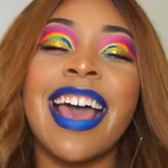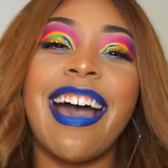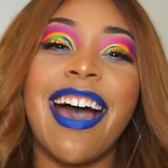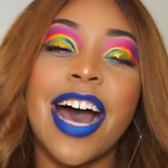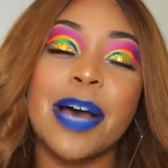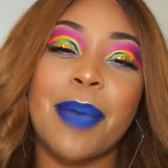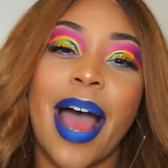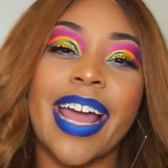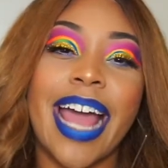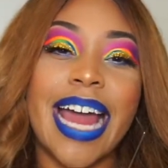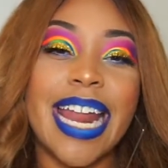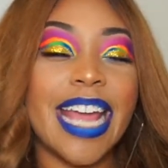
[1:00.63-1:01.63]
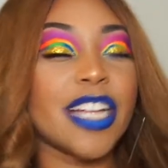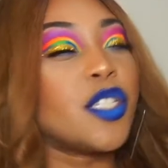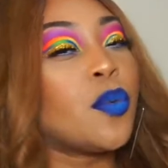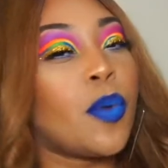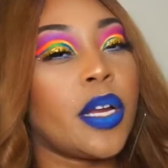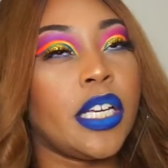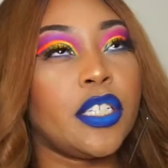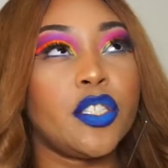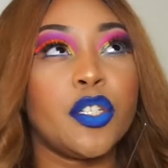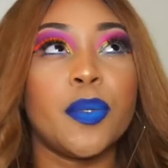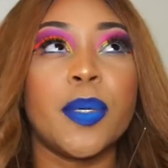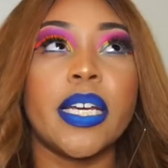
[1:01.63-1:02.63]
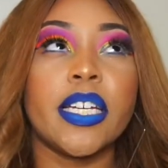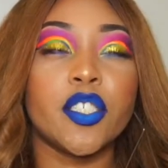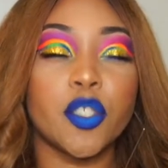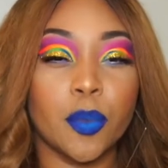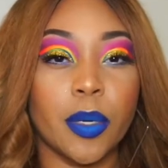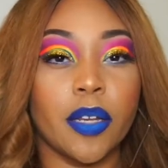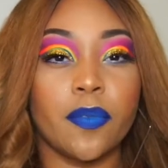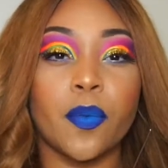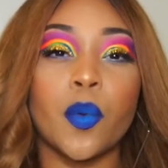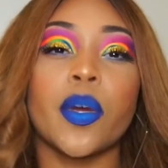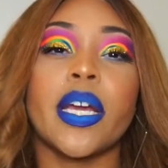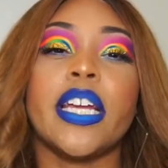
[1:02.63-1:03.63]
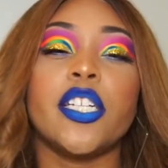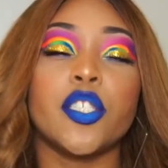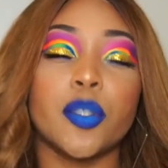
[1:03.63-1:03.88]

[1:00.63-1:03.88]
I got a 22-inch, 24-inch,